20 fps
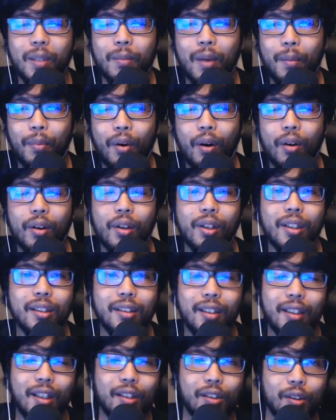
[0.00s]
my party? You can
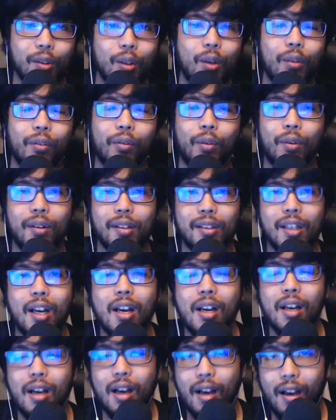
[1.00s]
say yes or no, of course.
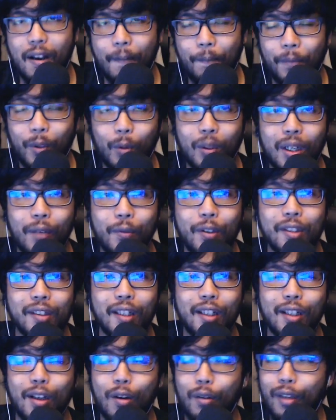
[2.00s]
Um, whenever you
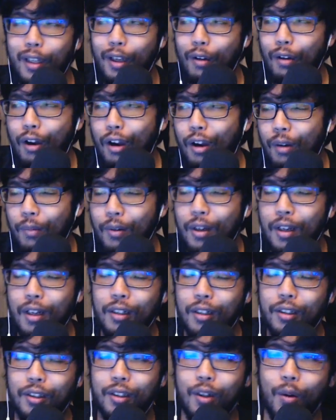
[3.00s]
say no, they go, oh,
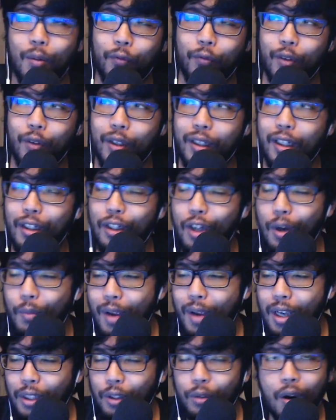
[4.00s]
don't freaking come
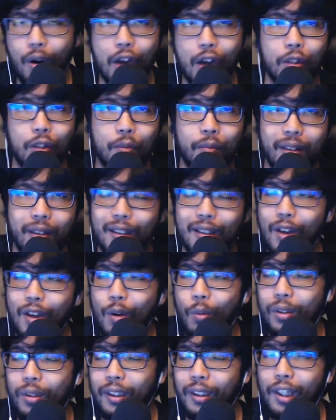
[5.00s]
back crying to me
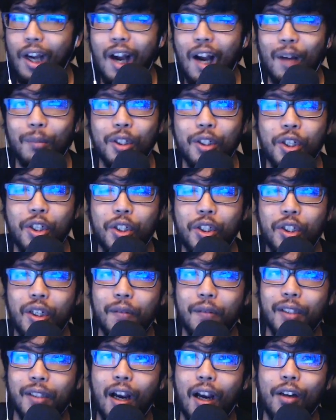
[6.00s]
when a goblin
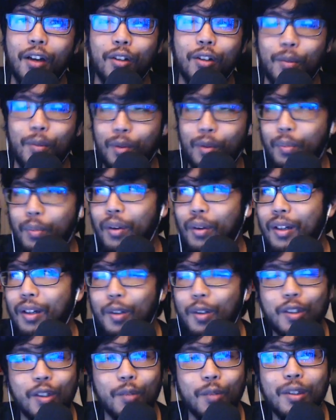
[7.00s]
shoves iron up your butt
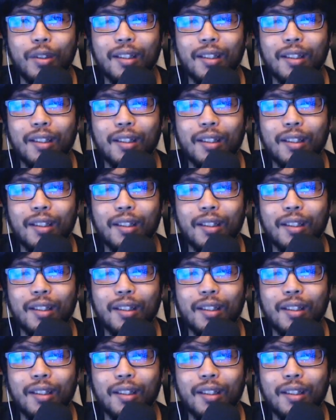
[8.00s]
or something